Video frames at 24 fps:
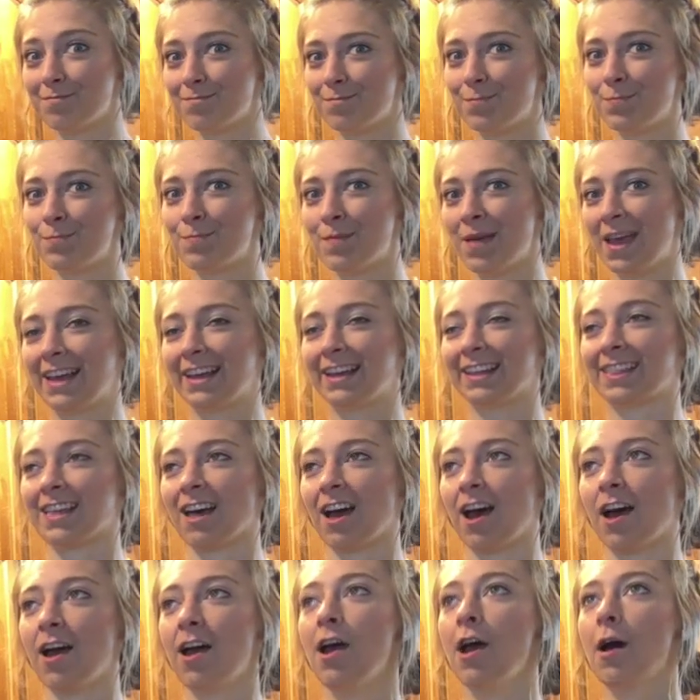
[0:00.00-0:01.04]
make
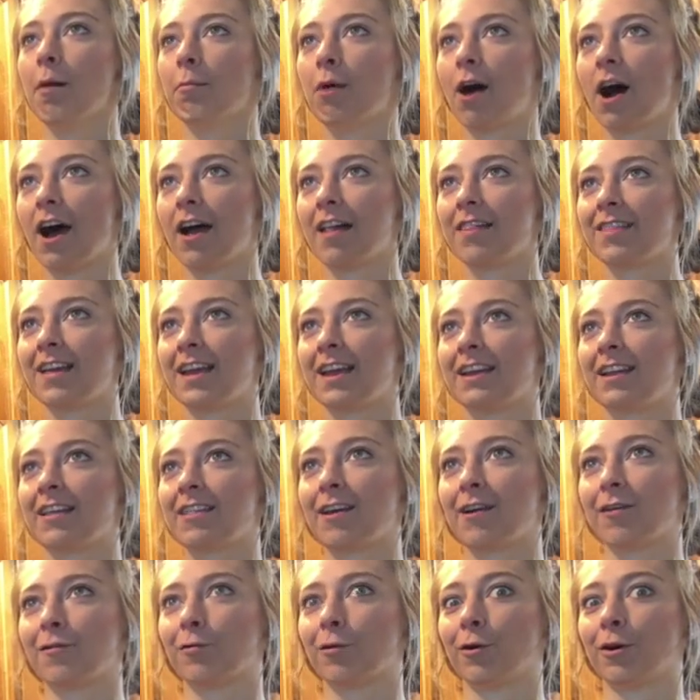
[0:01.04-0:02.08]
the pot then
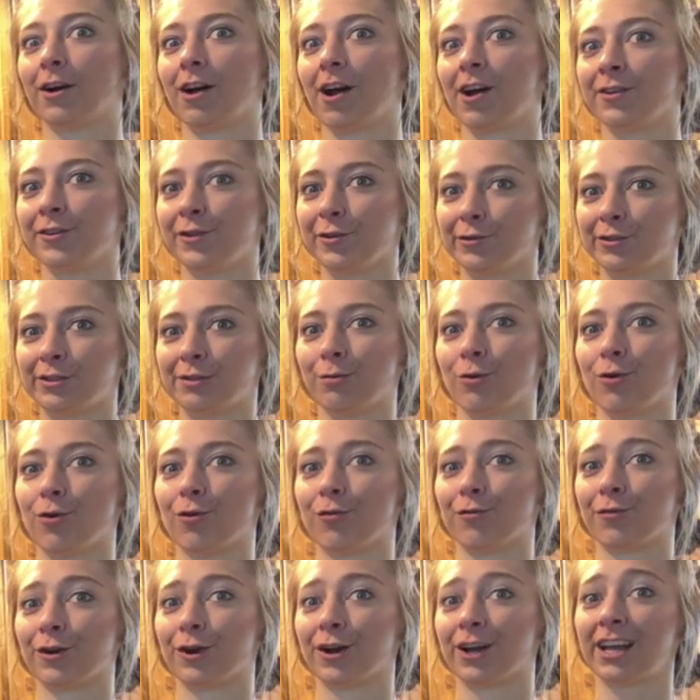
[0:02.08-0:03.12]
therefore
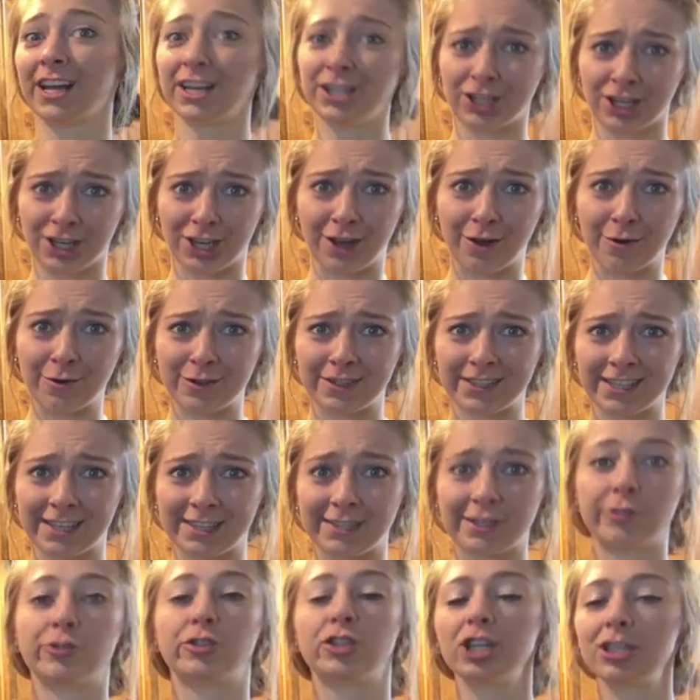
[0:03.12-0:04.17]
unusable for kitchen use.
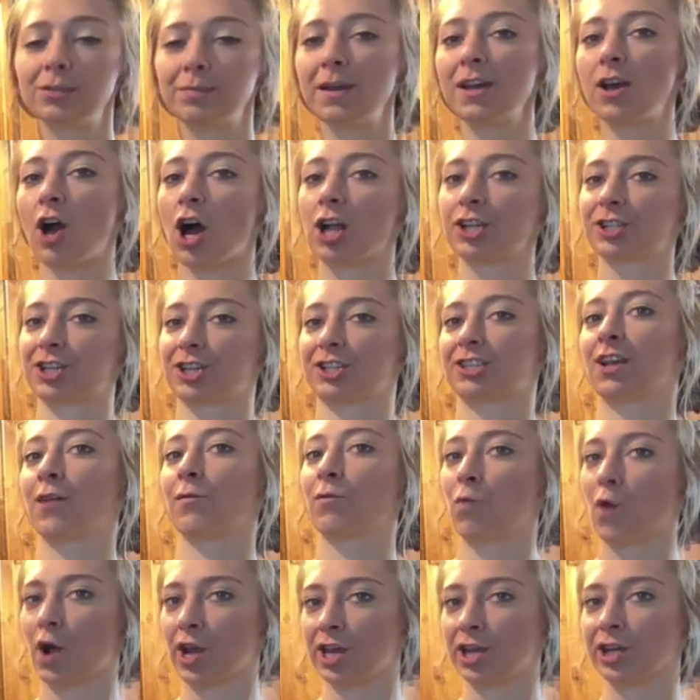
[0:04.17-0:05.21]
So just be conscious
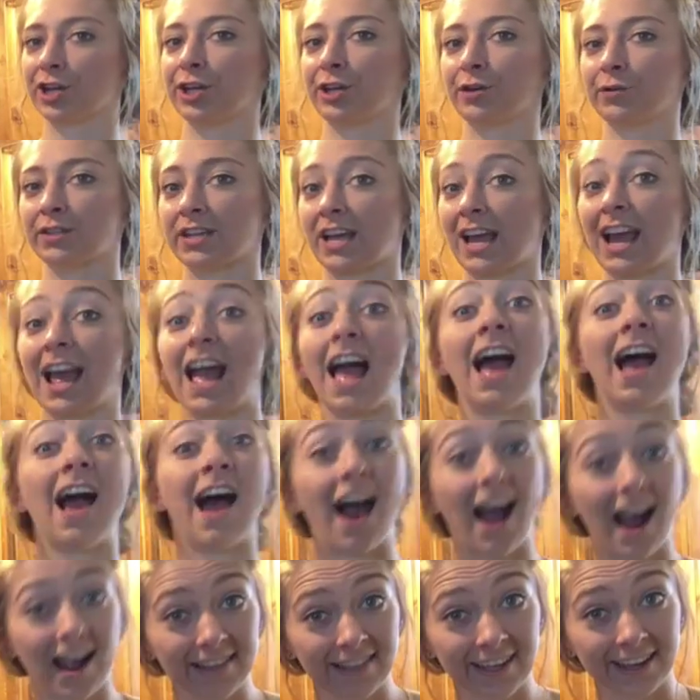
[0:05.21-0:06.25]
of what you're using.
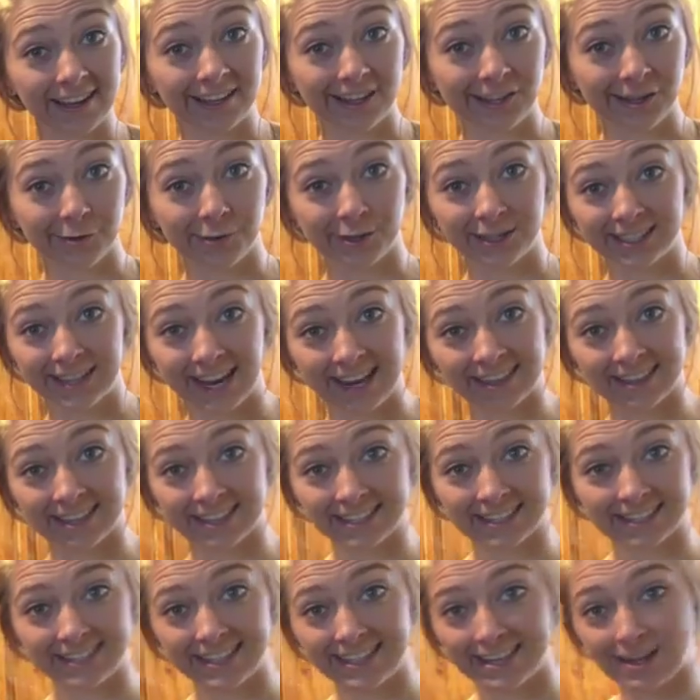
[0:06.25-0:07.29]
I like to use
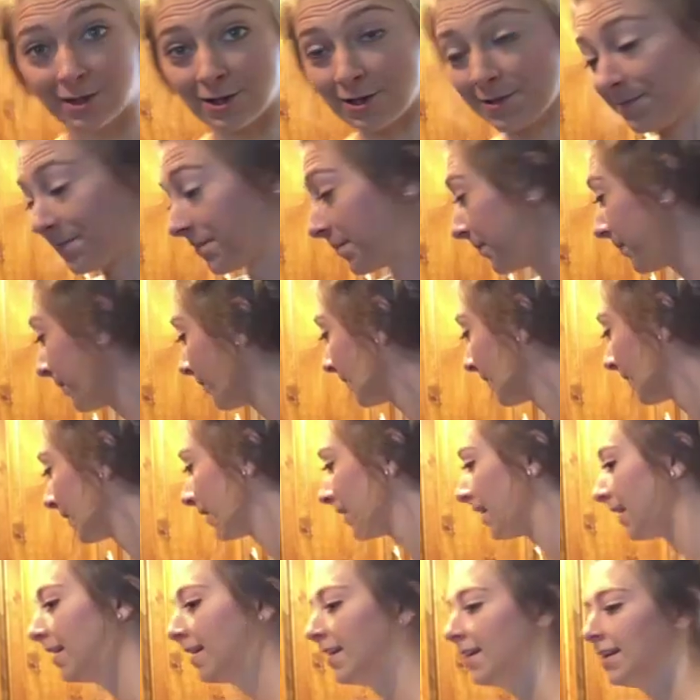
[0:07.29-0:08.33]
stainless steel.
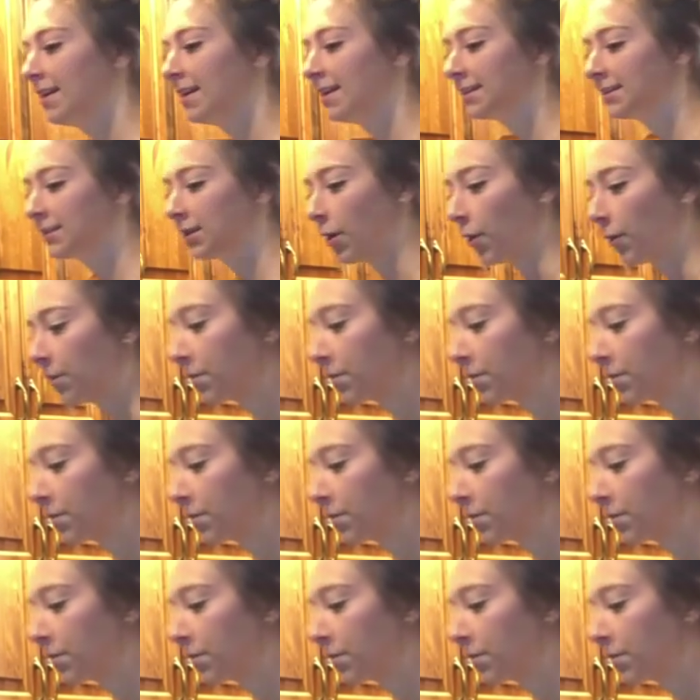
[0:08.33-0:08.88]
So